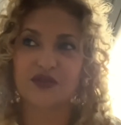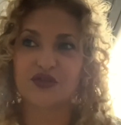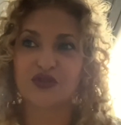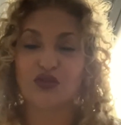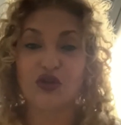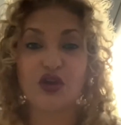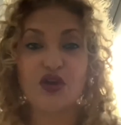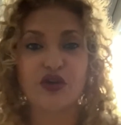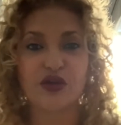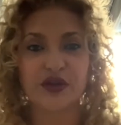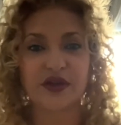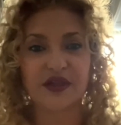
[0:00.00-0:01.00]
to
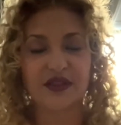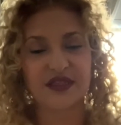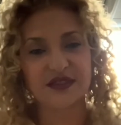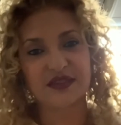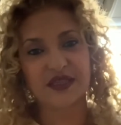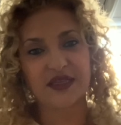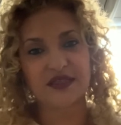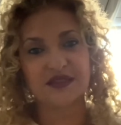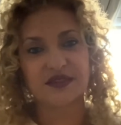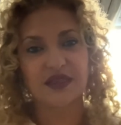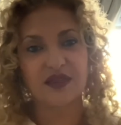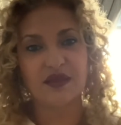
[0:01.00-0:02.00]
learn these things
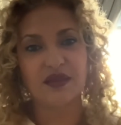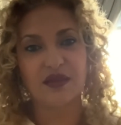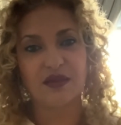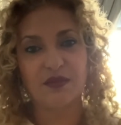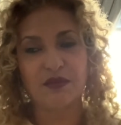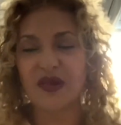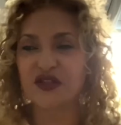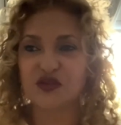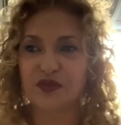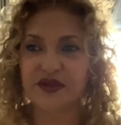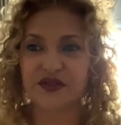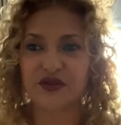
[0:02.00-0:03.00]
much
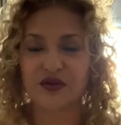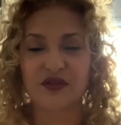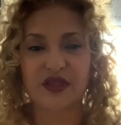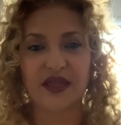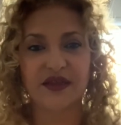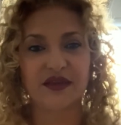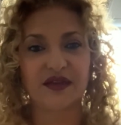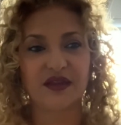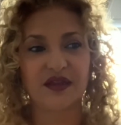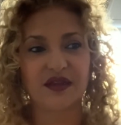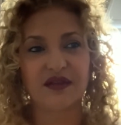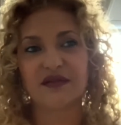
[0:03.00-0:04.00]
better than
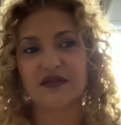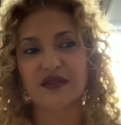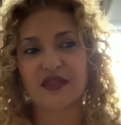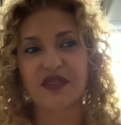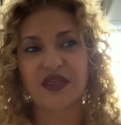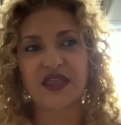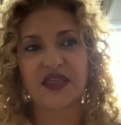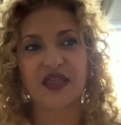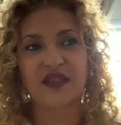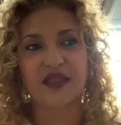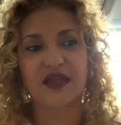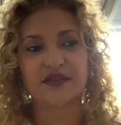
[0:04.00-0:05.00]
thinking
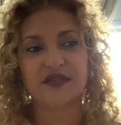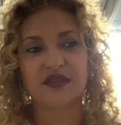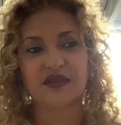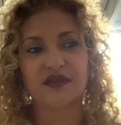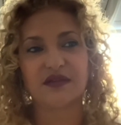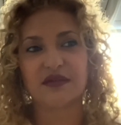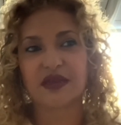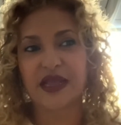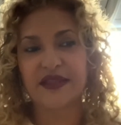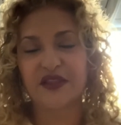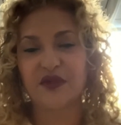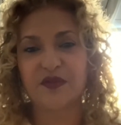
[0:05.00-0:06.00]
that an
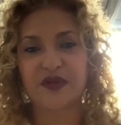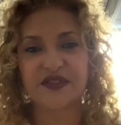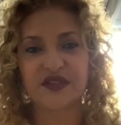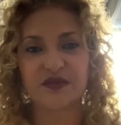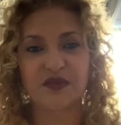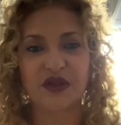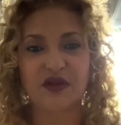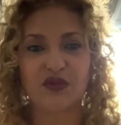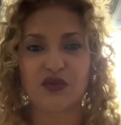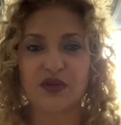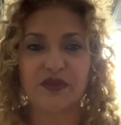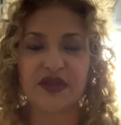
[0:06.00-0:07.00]
antidepressant pill
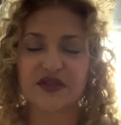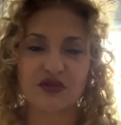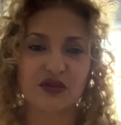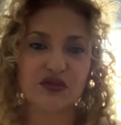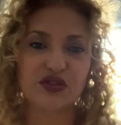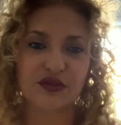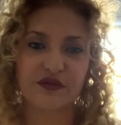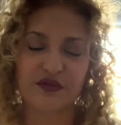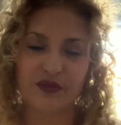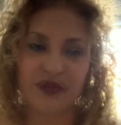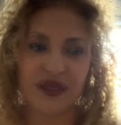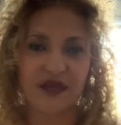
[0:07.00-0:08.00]
will be a solution for
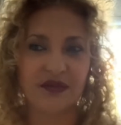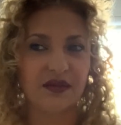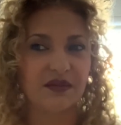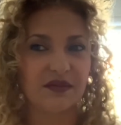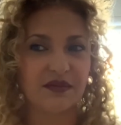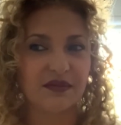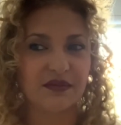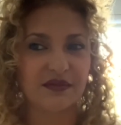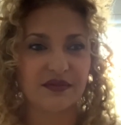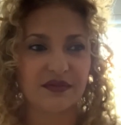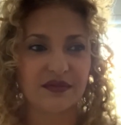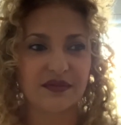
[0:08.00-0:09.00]
me.
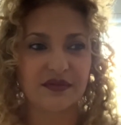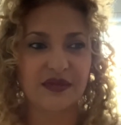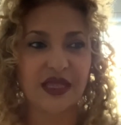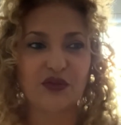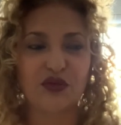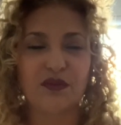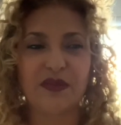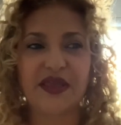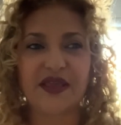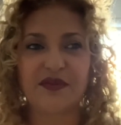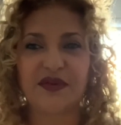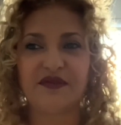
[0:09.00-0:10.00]
That will
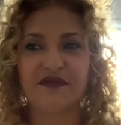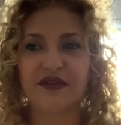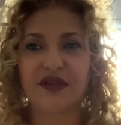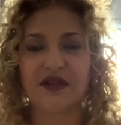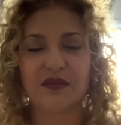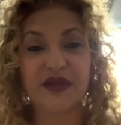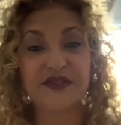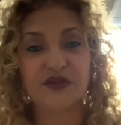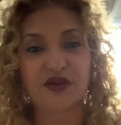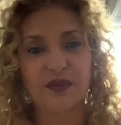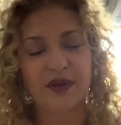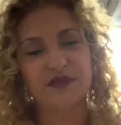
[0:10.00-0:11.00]
make me feel better
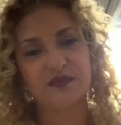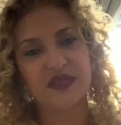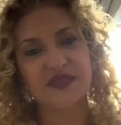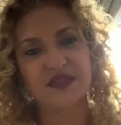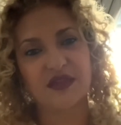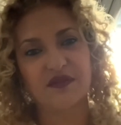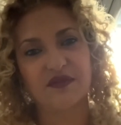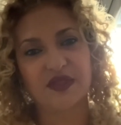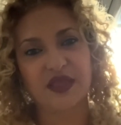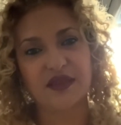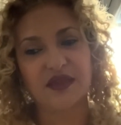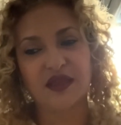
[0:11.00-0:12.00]
about myself
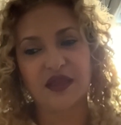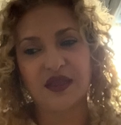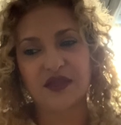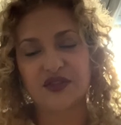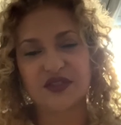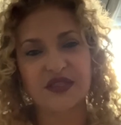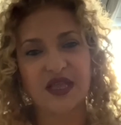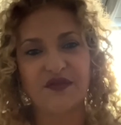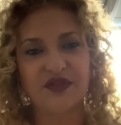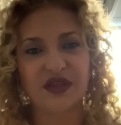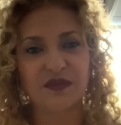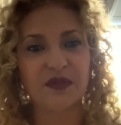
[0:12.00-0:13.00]
than just
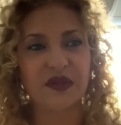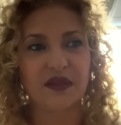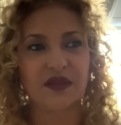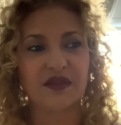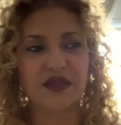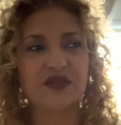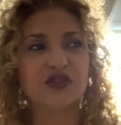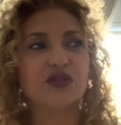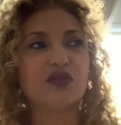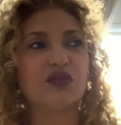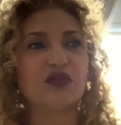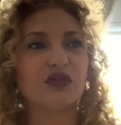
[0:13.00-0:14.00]
having a pill. There is
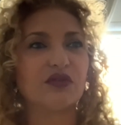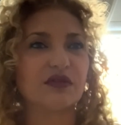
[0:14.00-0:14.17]
no